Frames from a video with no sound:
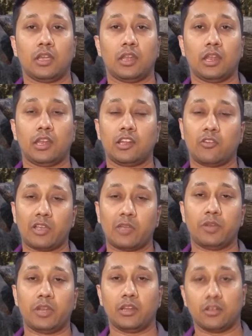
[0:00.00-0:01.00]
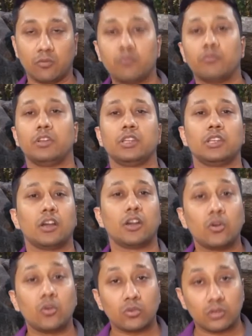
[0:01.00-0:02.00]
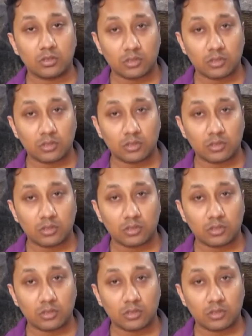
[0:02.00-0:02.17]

and then it will vibrate, breathe out,